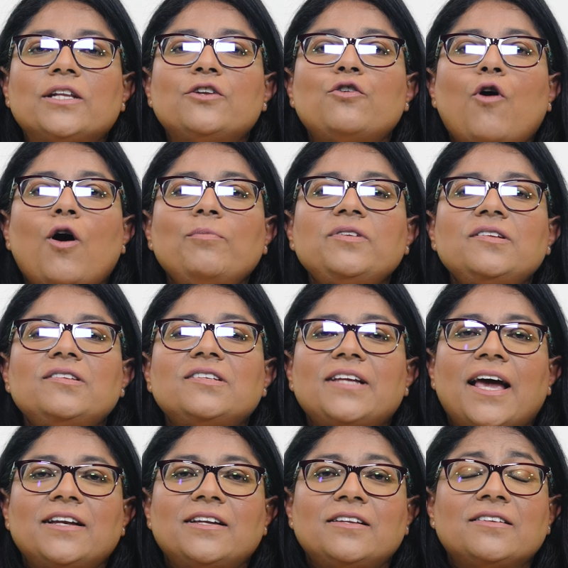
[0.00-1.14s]
the norms and
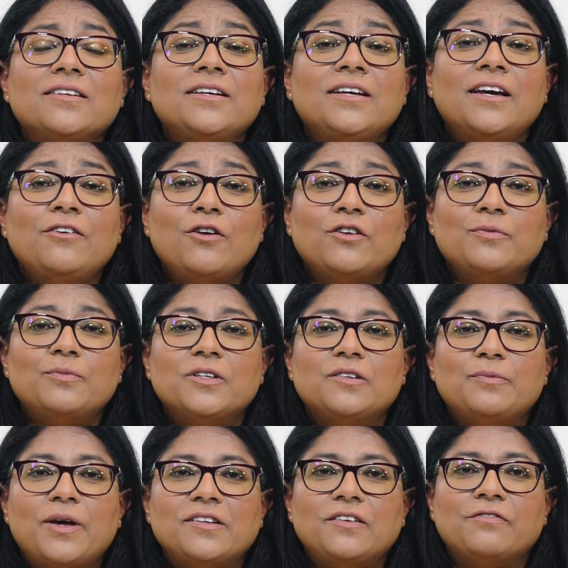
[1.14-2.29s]
standards cannot
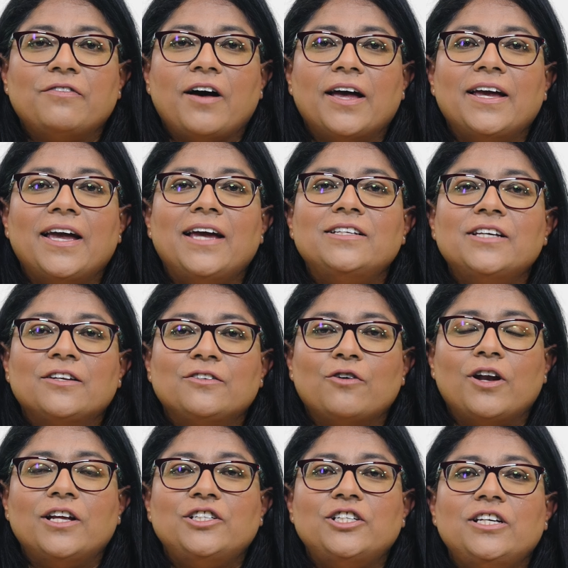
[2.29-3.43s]
specify a
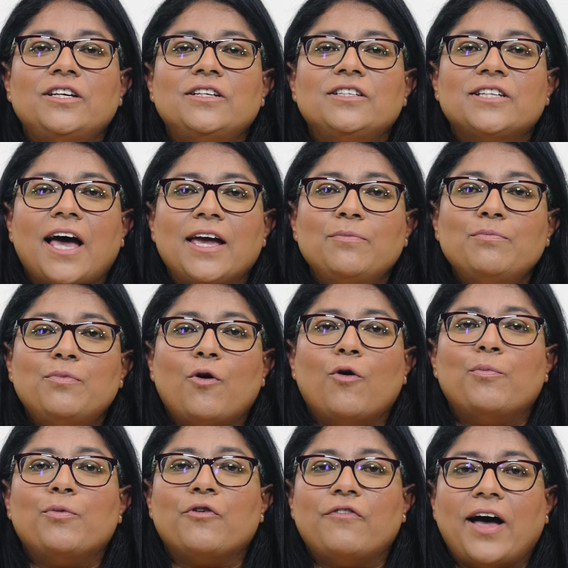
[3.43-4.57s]
technology type or
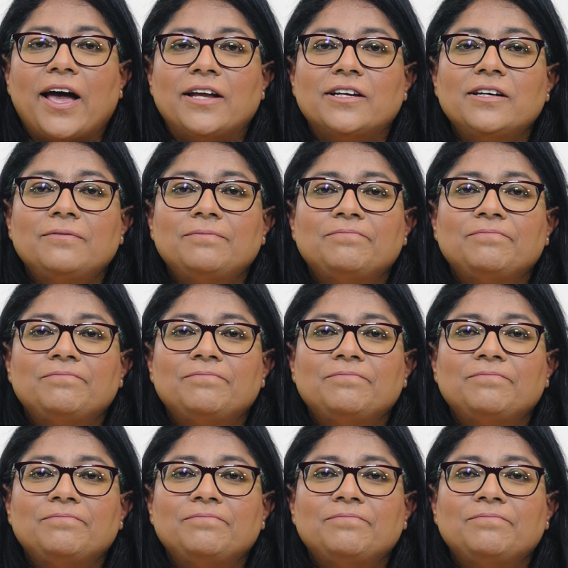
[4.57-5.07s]
provider,